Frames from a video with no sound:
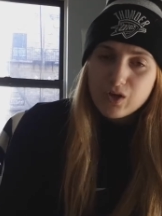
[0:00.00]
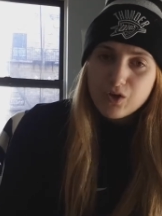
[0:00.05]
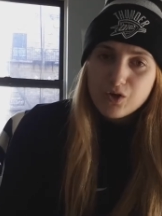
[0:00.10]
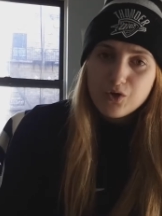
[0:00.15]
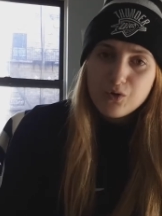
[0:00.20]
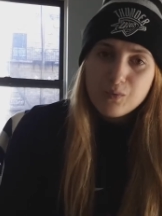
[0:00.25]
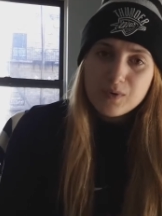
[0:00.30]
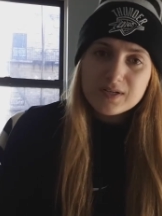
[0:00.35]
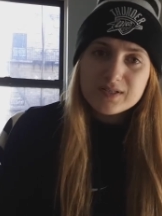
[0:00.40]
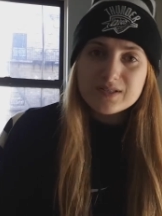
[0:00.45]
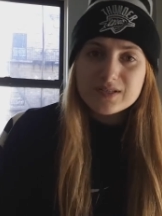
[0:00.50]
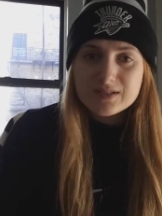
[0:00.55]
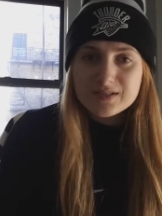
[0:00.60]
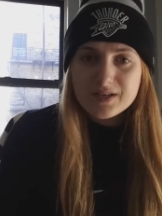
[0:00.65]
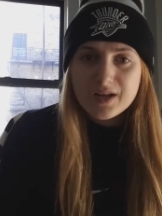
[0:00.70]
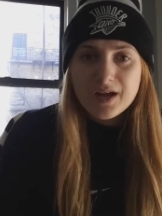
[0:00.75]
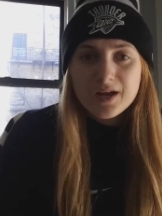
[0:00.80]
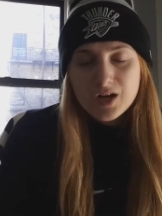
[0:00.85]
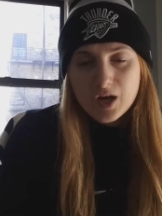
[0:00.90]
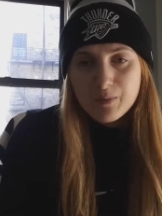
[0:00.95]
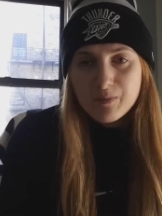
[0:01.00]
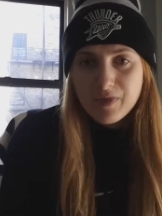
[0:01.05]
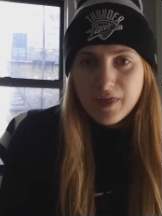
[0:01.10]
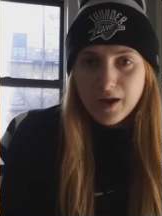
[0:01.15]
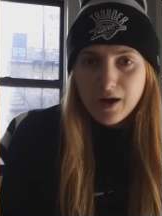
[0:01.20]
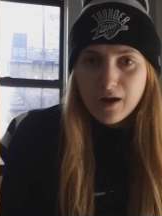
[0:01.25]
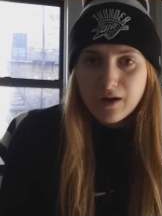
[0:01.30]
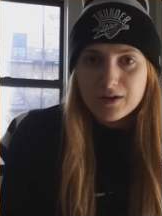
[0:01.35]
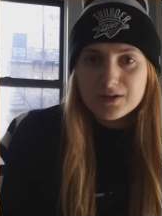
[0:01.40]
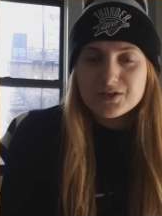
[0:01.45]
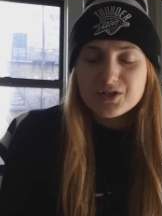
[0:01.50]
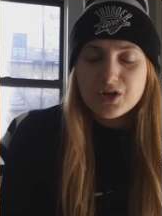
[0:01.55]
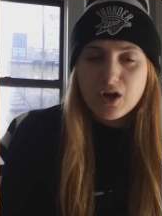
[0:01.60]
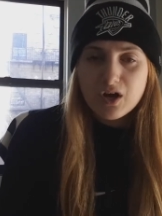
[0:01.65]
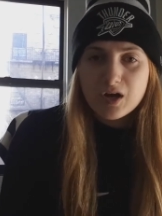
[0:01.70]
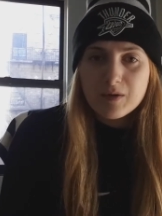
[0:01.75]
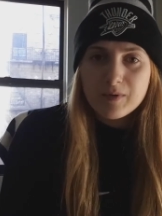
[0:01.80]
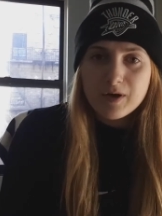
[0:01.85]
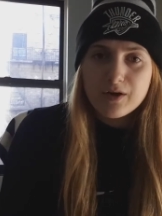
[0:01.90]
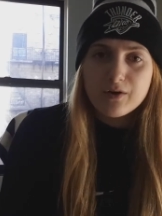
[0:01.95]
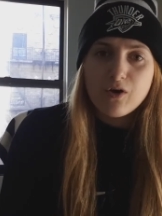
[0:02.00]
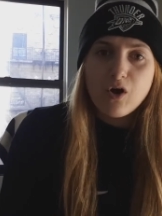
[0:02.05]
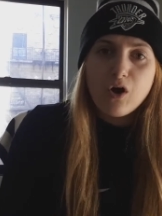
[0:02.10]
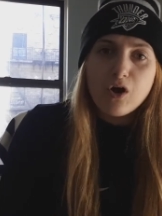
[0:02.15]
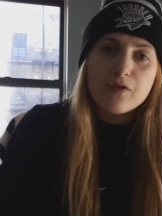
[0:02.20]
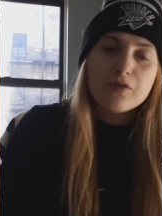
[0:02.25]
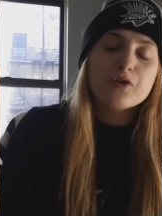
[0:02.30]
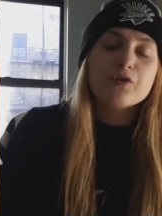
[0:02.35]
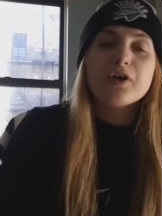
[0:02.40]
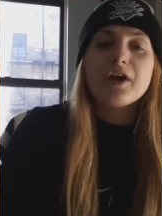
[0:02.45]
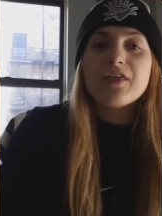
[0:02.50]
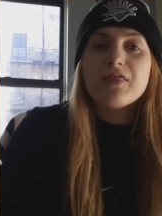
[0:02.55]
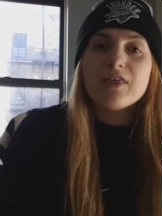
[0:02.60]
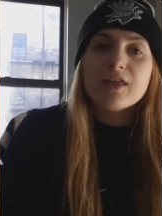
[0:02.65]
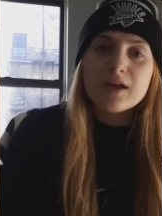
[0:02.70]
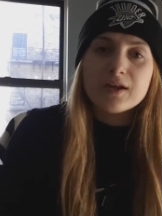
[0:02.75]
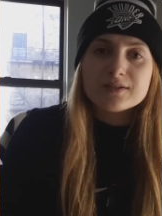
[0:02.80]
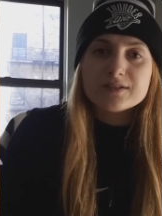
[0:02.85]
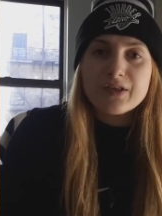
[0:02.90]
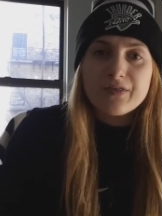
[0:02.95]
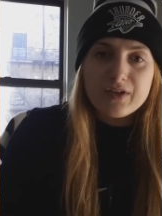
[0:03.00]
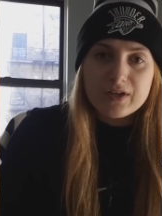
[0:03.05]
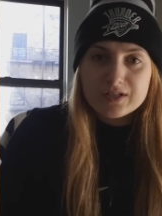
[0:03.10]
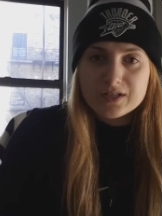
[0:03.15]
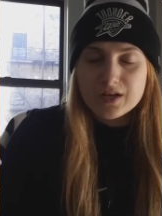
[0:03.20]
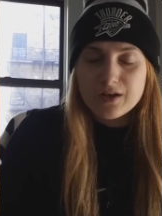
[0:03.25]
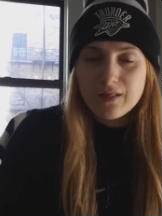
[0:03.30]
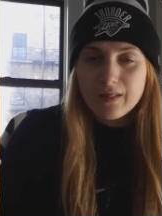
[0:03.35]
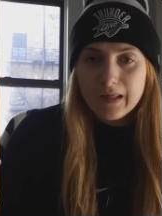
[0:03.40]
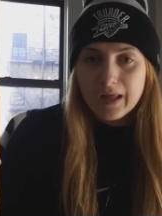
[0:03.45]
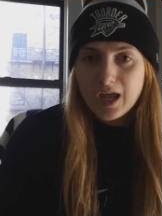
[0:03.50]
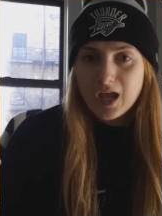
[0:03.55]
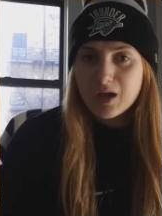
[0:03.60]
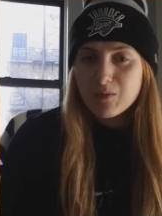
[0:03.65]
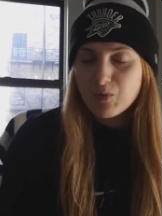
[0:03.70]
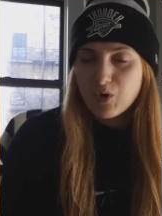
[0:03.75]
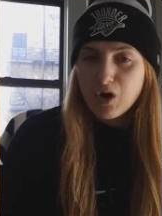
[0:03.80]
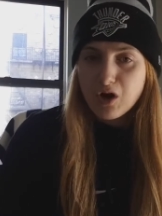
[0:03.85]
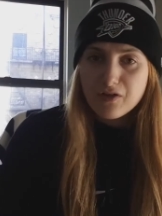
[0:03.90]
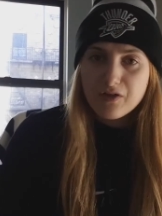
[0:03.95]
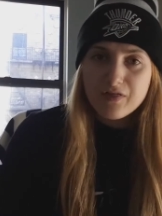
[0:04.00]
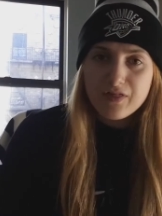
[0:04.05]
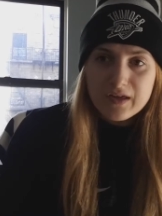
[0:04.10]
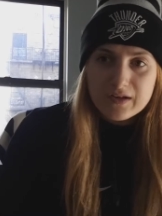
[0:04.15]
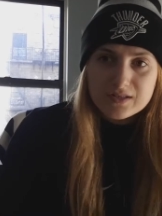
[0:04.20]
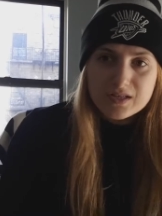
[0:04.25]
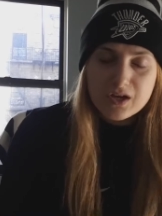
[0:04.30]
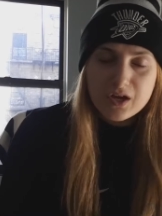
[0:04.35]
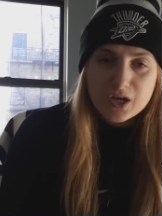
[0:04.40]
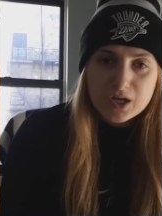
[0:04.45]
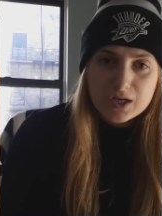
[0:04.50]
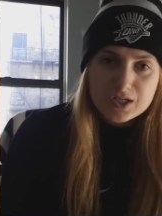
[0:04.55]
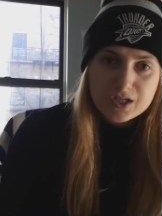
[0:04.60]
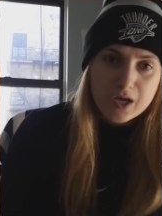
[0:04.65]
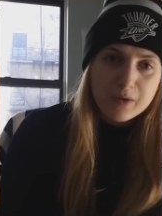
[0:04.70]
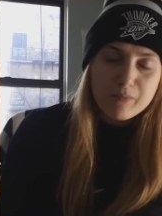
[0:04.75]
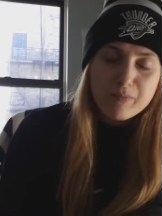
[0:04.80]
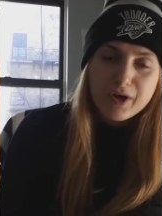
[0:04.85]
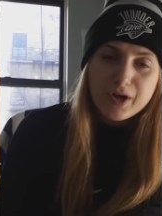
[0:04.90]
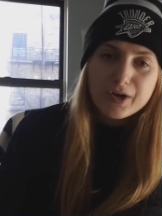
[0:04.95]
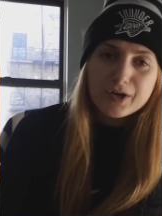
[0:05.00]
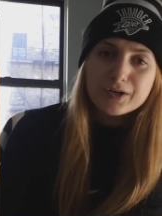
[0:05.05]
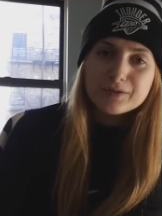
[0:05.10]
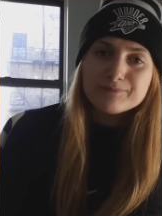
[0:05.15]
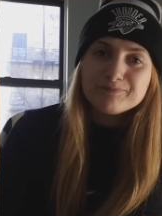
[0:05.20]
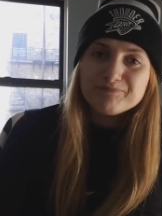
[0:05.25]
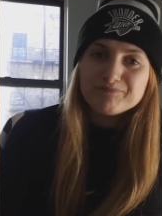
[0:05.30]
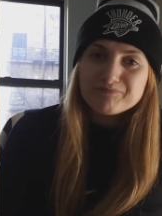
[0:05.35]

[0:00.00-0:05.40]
Who wants to stand up there and talk about all the great things that they did in the game or all the things they could have done better?